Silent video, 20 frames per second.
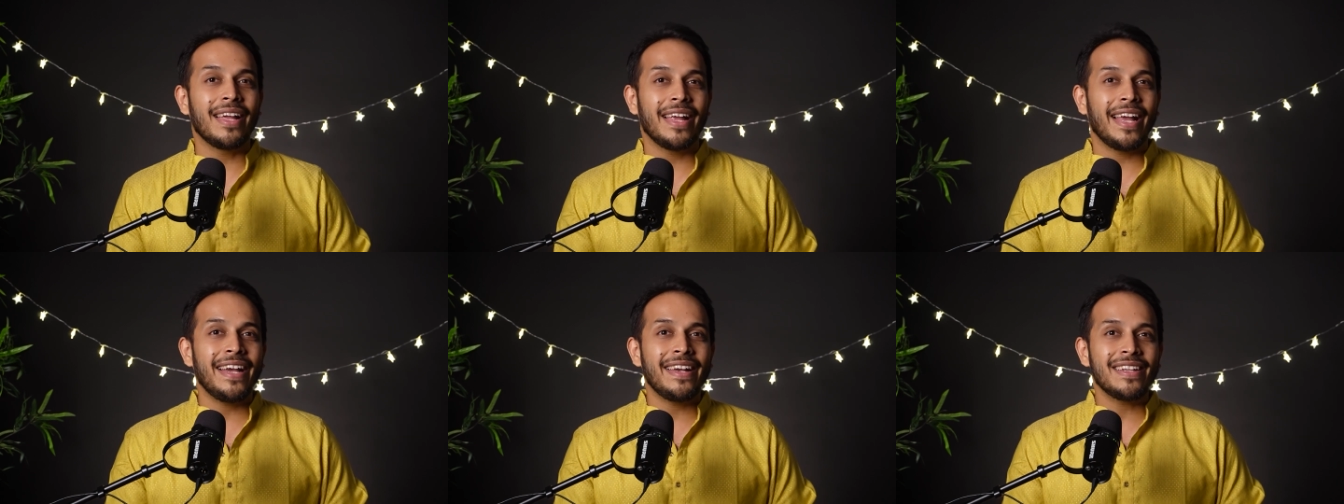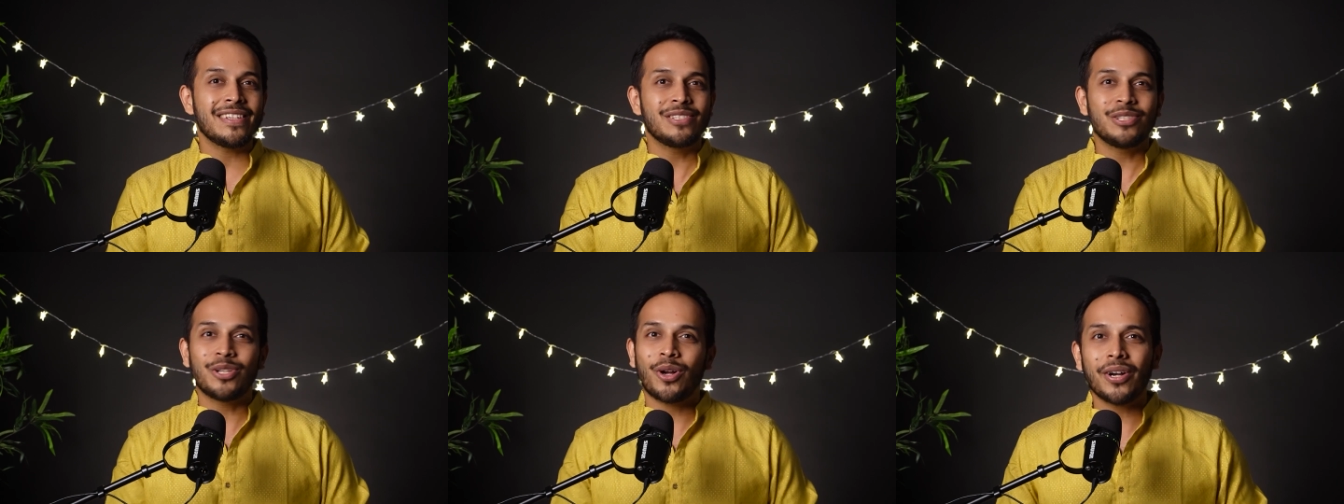it
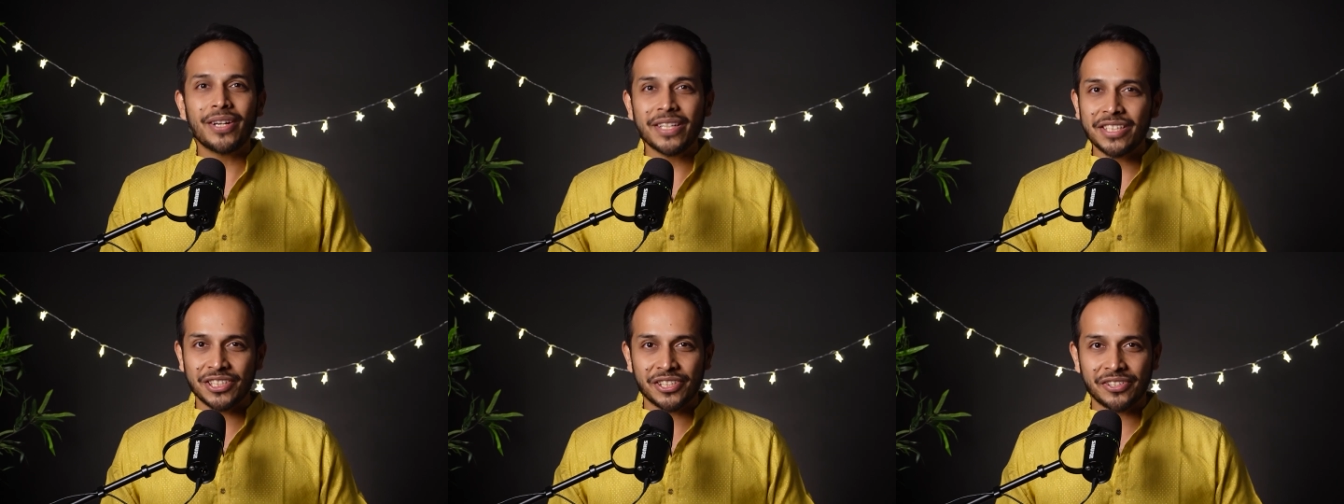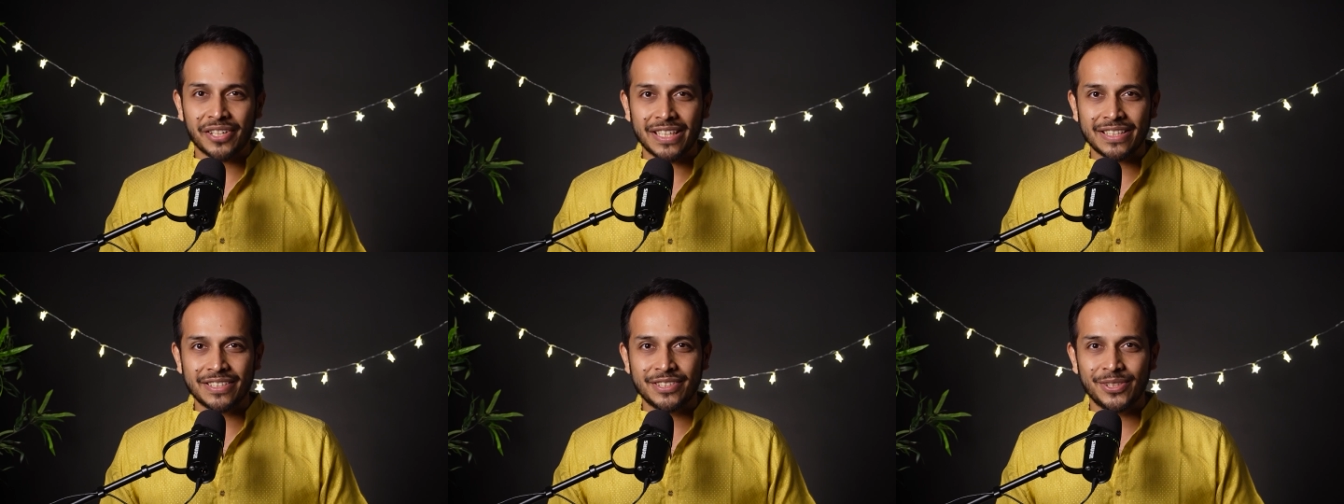is not a
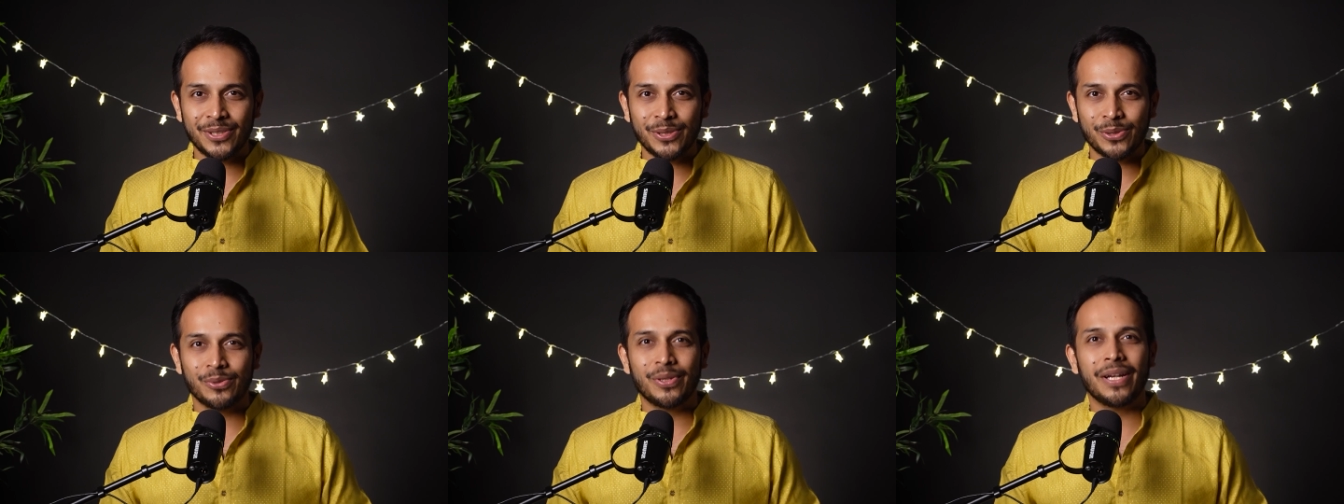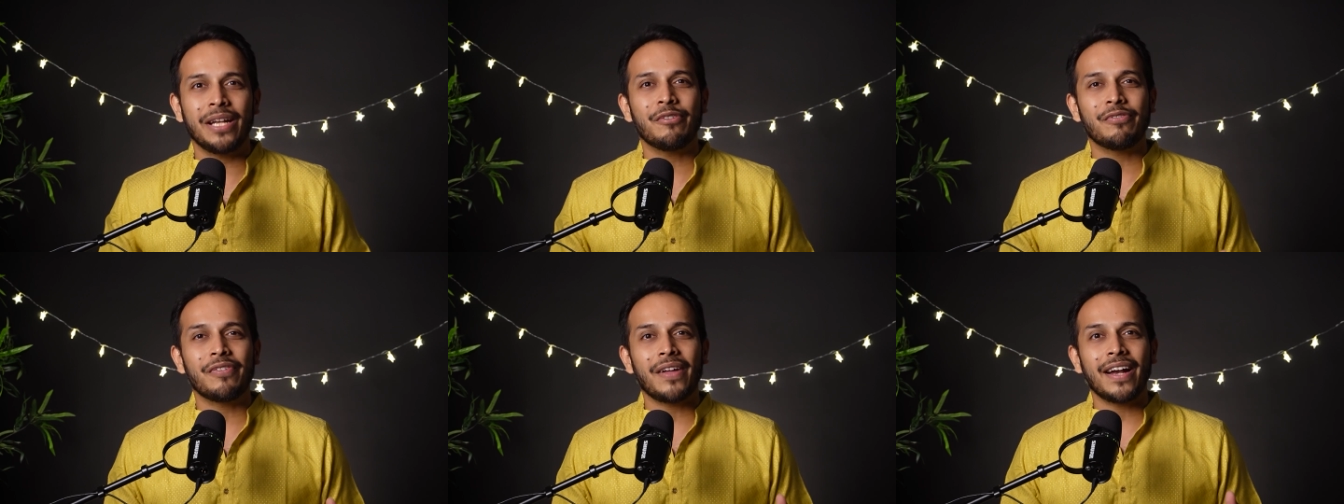stress to you.
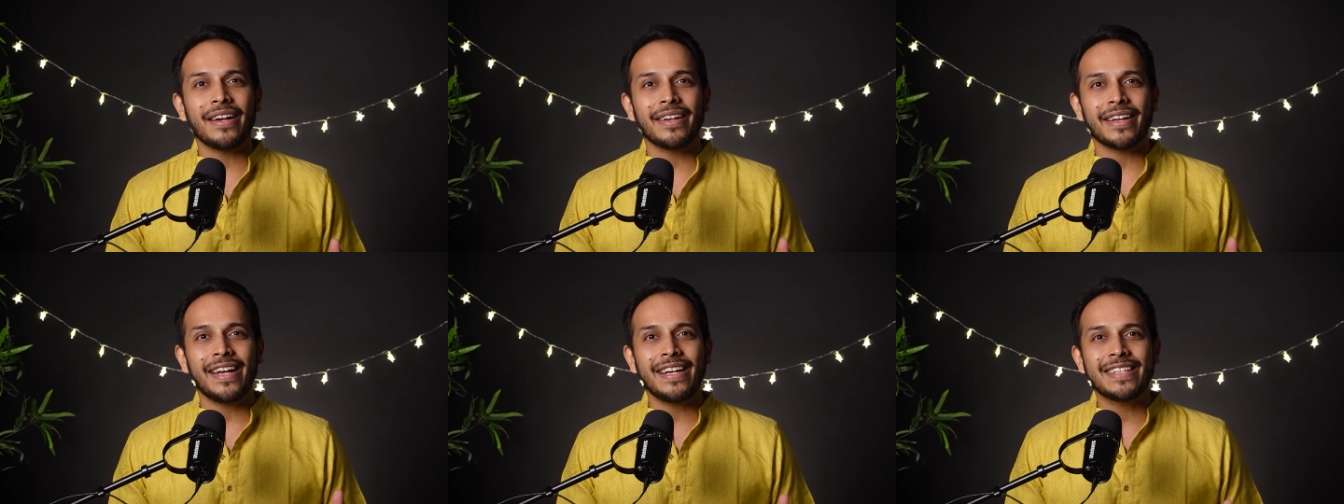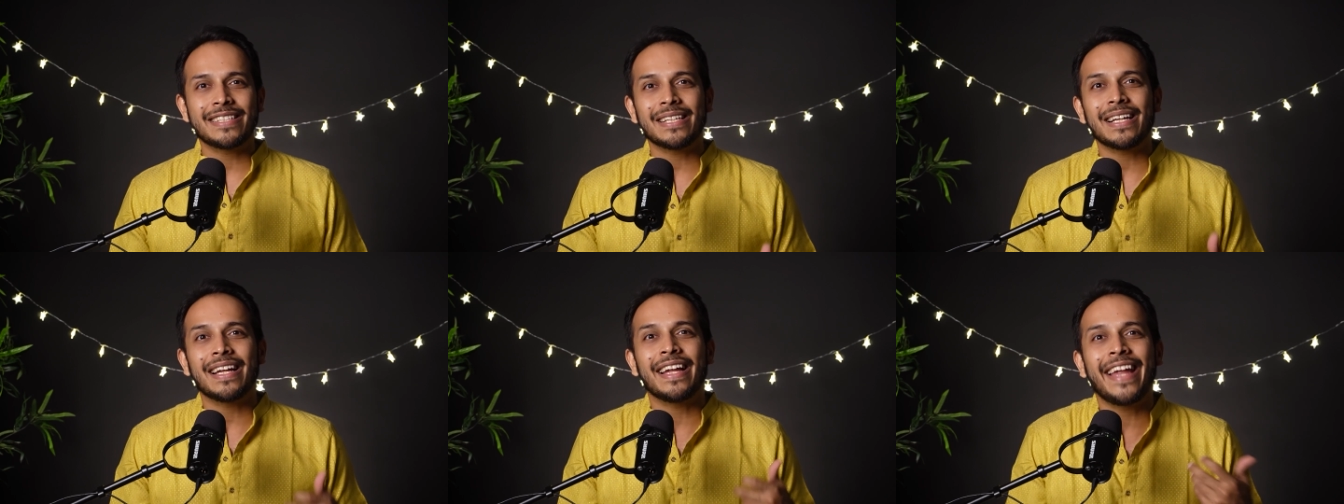In fact,
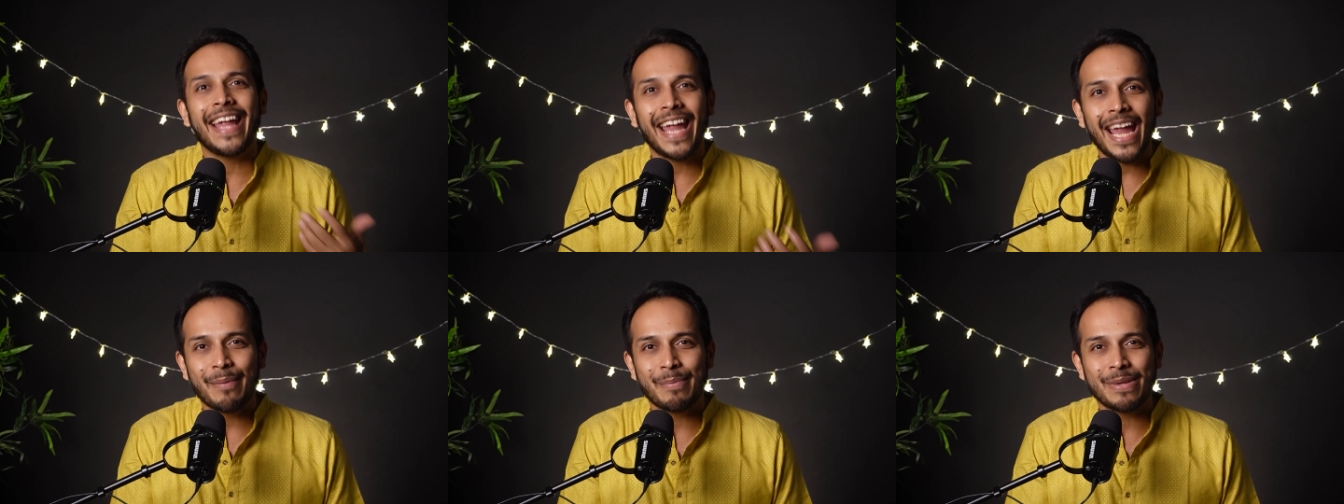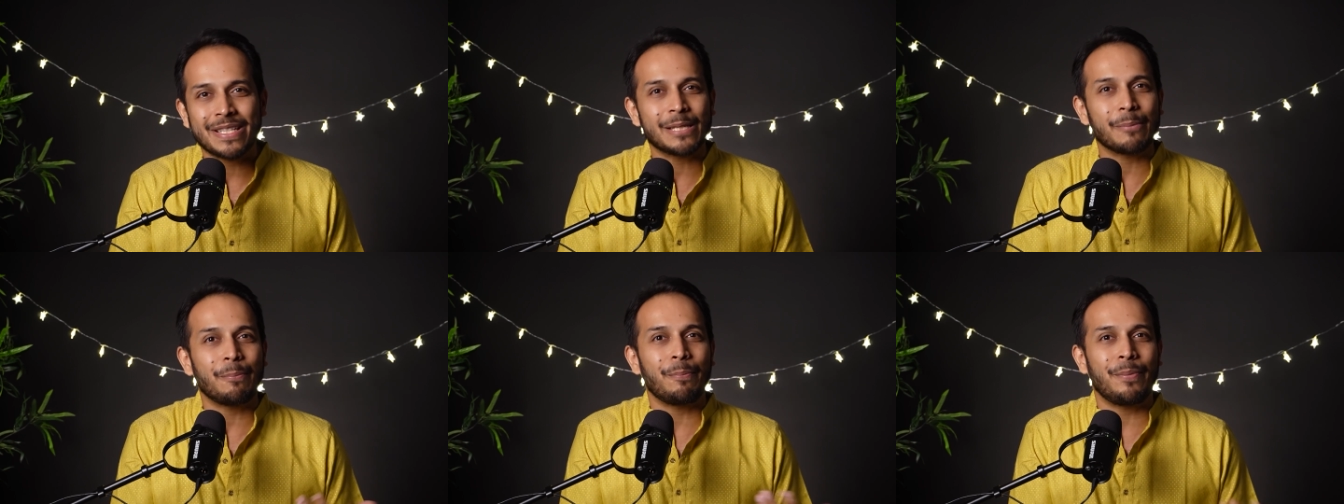it's a game, it's a